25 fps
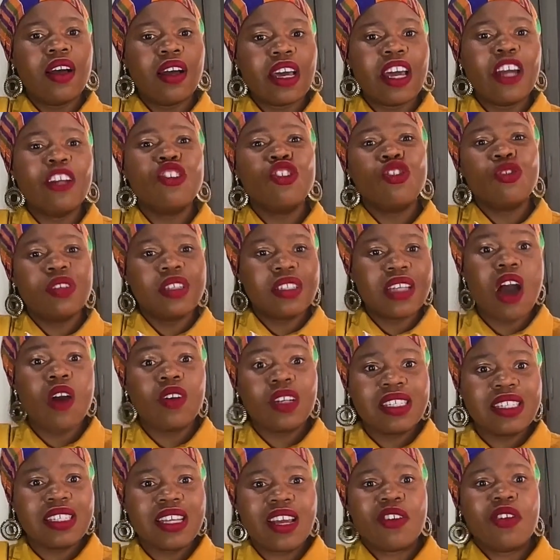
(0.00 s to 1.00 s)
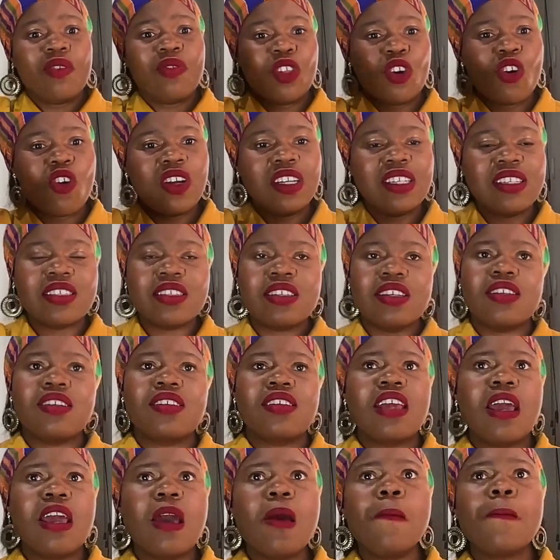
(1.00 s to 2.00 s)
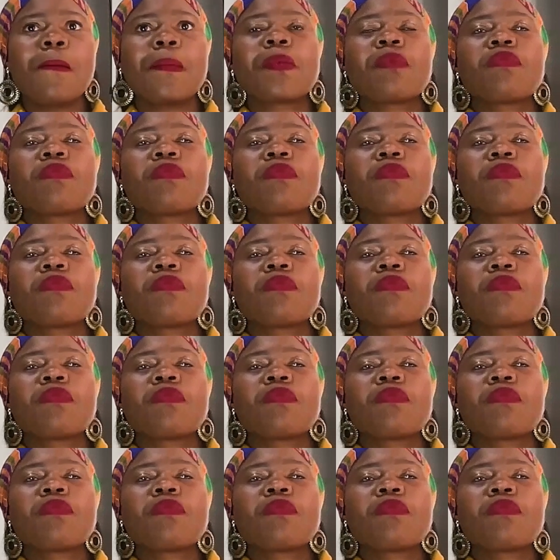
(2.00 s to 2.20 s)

countries outside of the continent. Yeah.